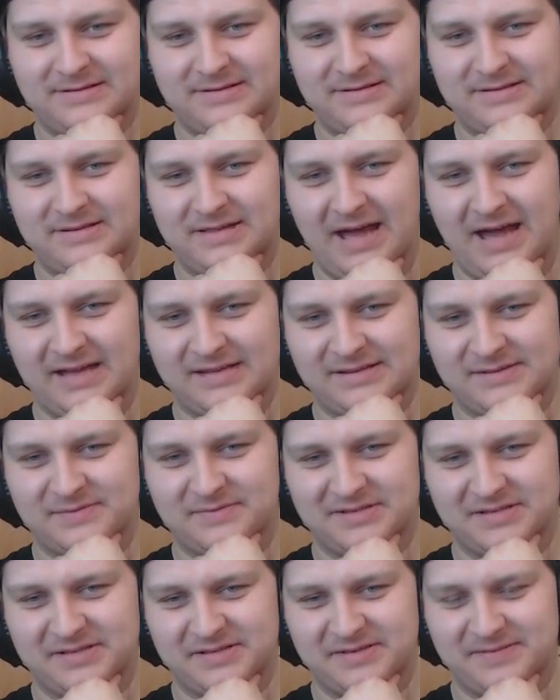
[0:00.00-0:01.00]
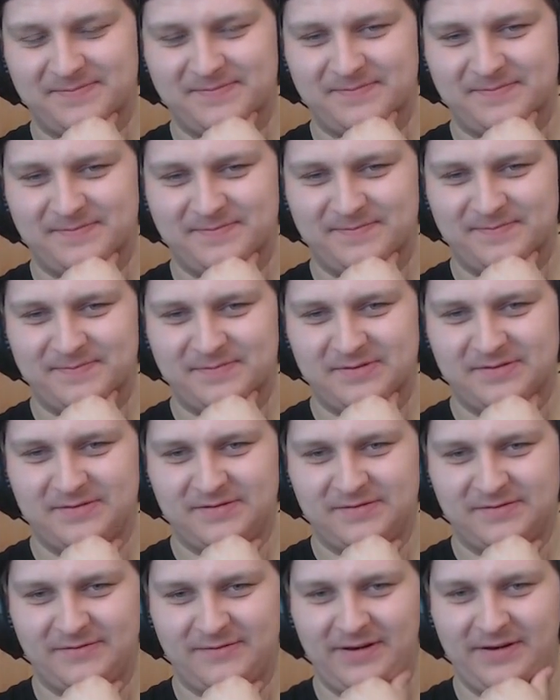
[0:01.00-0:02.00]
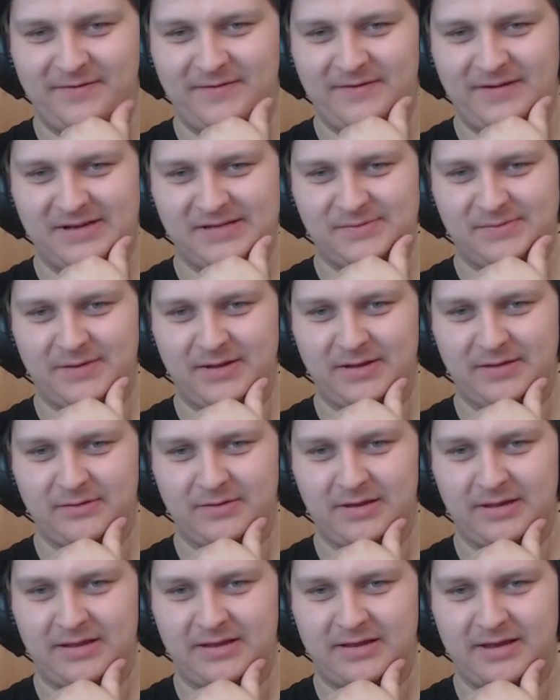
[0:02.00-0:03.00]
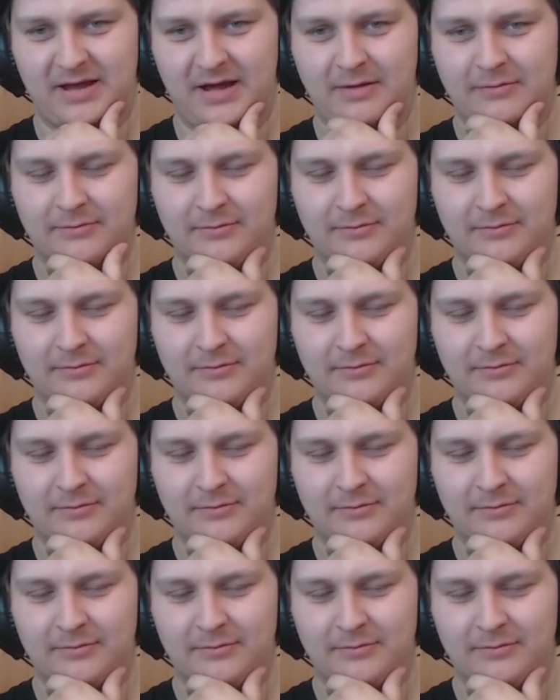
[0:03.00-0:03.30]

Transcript: That was quite a fast way to get down.